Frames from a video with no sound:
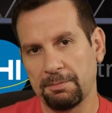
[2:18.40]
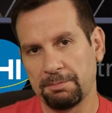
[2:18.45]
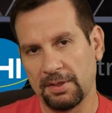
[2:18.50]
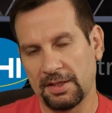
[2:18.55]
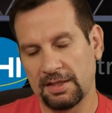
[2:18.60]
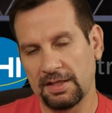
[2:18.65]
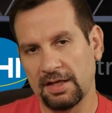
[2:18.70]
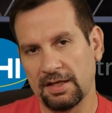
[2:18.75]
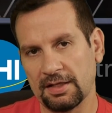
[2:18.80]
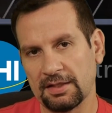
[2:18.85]

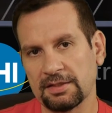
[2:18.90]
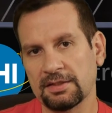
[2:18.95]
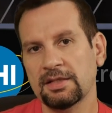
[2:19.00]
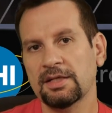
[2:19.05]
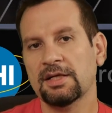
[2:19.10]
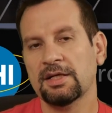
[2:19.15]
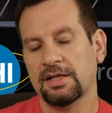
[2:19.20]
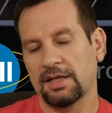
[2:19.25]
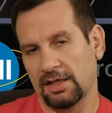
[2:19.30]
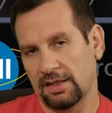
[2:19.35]
But then
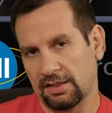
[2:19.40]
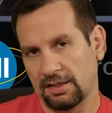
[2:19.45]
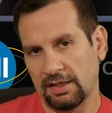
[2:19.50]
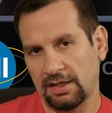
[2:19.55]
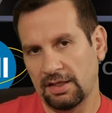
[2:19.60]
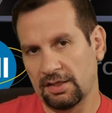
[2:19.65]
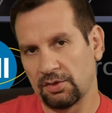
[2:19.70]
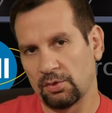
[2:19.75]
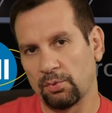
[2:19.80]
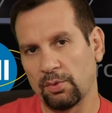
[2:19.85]

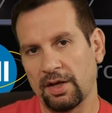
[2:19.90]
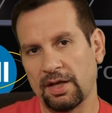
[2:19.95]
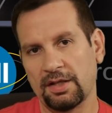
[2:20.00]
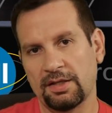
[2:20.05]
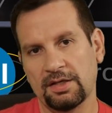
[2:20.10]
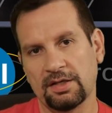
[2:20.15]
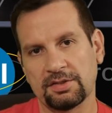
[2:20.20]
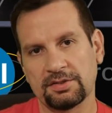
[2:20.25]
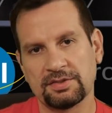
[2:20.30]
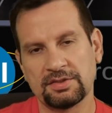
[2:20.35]
either way,
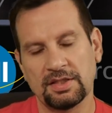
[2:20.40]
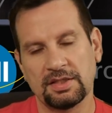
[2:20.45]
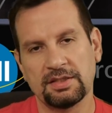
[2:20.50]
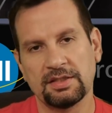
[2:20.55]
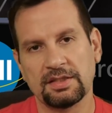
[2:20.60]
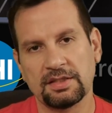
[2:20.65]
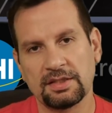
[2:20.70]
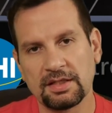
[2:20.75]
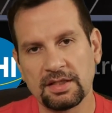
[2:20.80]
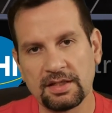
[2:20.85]
they
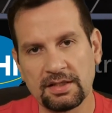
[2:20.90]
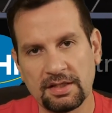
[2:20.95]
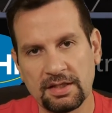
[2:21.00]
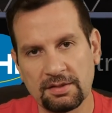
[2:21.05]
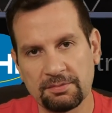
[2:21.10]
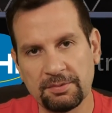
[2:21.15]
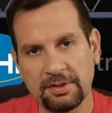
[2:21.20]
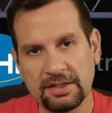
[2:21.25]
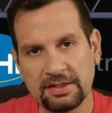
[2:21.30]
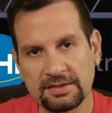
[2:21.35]
are
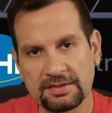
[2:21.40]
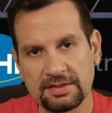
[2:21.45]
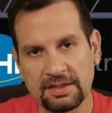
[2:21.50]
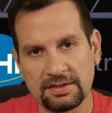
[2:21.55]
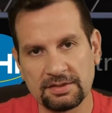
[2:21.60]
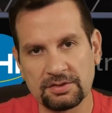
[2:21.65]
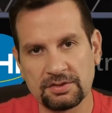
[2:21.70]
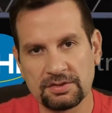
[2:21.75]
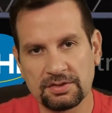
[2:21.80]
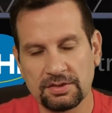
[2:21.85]
being
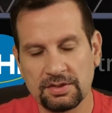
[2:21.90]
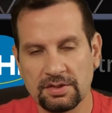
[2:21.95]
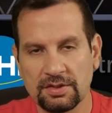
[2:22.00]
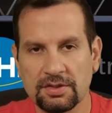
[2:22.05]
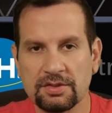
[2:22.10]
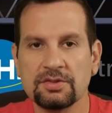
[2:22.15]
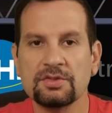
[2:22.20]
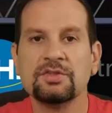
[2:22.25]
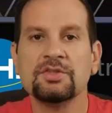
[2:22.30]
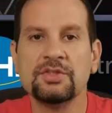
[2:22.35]
sent
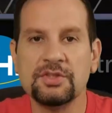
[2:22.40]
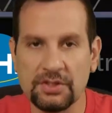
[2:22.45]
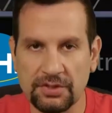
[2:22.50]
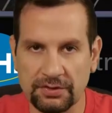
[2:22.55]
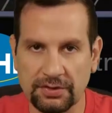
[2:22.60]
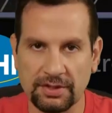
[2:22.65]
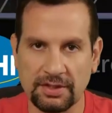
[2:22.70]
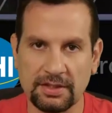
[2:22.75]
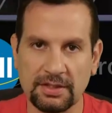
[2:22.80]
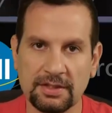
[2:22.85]

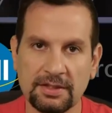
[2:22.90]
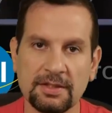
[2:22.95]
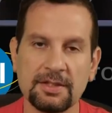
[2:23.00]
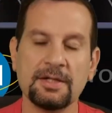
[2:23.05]
serially,